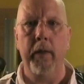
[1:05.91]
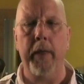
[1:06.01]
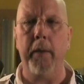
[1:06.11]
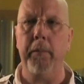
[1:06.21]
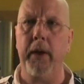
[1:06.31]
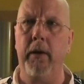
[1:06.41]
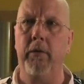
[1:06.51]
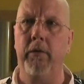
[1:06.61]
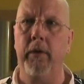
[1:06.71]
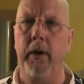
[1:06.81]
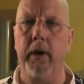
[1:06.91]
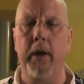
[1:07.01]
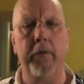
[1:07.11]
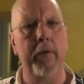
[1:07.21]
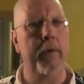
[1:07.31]
That means that it
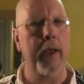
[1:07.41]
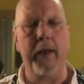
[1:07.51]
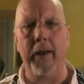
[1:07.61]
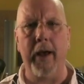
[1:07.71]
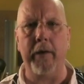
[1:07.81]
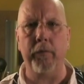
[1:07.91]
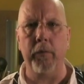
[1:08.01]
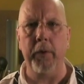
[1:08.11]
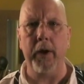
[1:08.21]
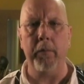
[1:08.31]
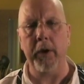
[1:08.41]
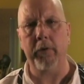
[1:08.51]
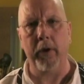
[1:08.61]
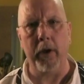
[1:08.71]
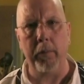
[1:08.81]
doesn't take a lot for me to
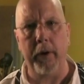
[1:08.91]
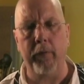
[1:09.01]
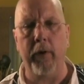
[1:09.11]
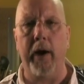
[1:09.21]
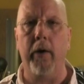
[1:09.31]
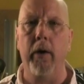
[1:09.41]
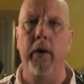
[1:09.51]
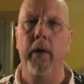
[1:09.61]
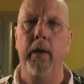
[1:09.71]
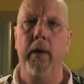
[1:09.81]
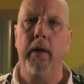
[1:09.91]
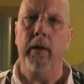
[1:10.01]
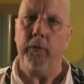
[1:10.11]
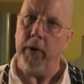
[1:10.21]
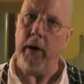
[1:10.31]
mix a little bit of flour,
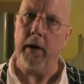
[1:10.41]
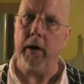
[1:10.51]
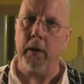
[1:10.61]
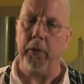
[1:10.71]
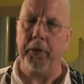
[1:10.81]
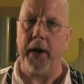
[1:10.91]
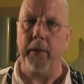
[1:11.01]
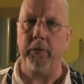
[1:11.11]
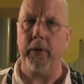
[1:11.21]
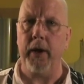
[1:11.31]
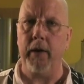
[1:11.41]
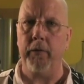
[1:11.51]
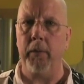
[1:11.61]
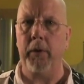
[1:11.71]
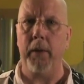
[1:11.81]
feed it a couple times a day if
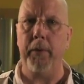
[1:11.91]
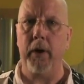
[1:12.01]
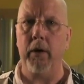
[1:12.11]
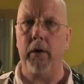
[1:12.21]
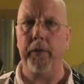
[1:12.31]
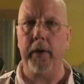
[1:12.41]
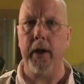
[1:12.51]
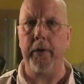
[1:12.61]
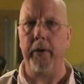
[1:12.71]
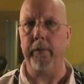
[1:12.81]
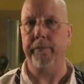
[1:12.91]
I'm keeping it on the counter.